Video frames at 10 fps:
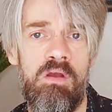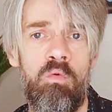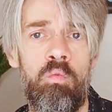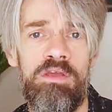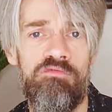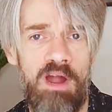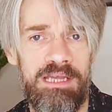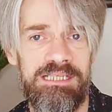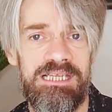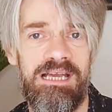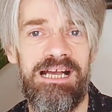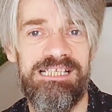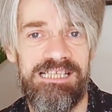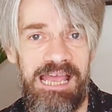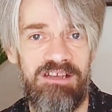we write a
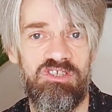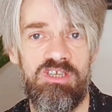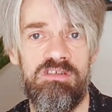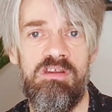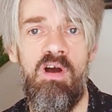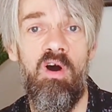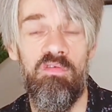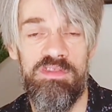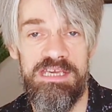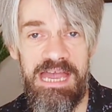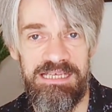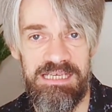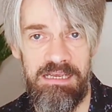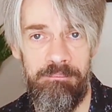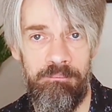section of the
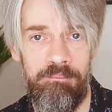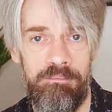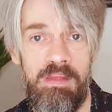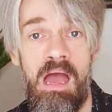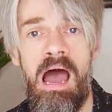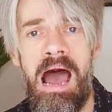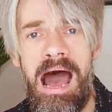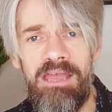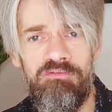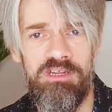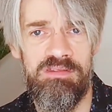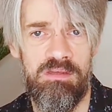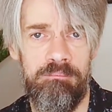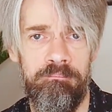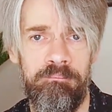essay. I read
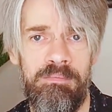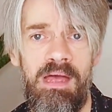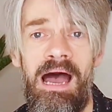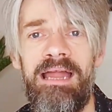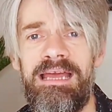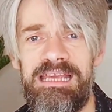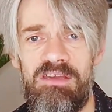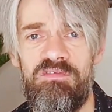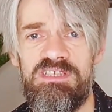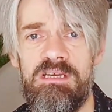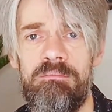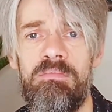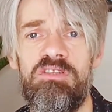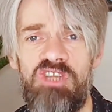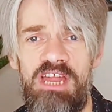them and I give
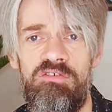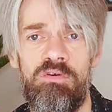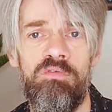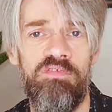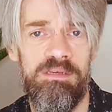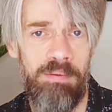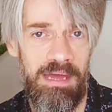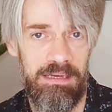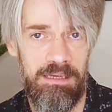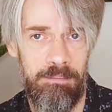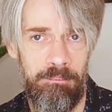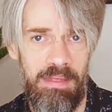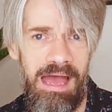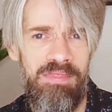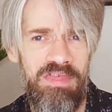some general feedback,
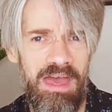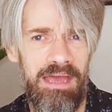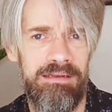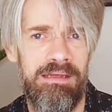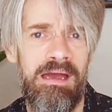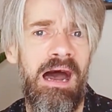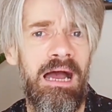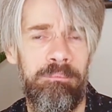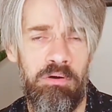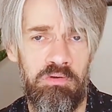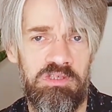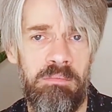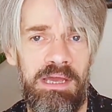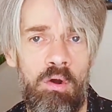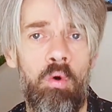and then I post
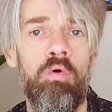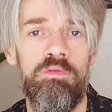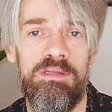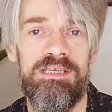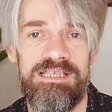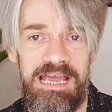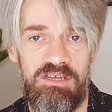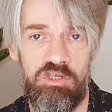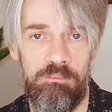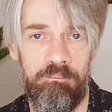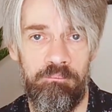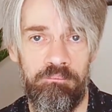my own section.